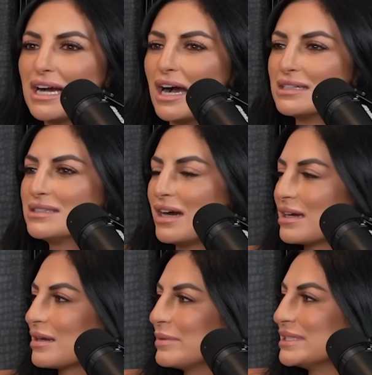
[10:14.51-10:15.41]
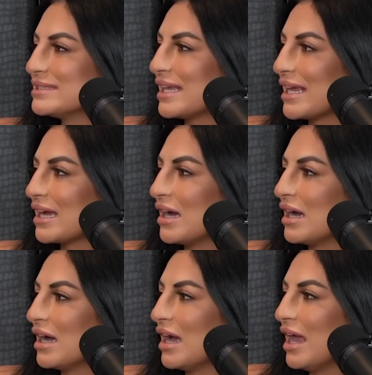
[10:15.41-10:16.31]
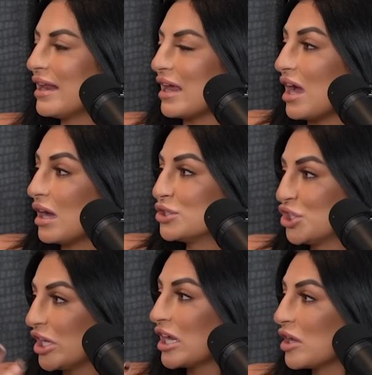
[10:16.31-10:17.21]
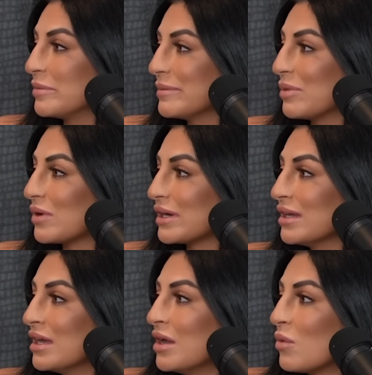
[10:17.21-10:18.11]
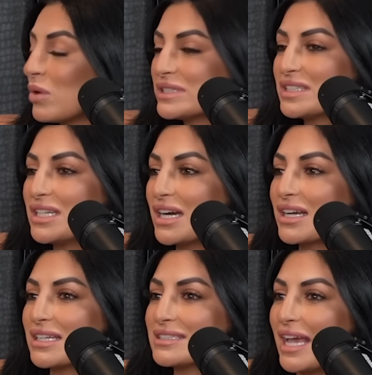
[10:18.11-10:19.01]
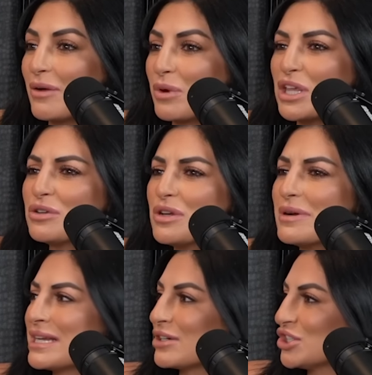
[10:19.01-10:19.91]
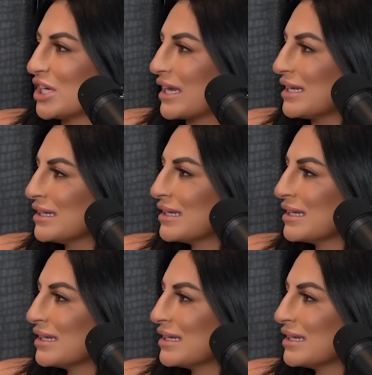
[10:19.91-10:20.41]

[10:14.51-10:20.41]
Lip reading: a duck could be sitting and a chicken could be born. What's the duck going to say? What are you doing here, chicken?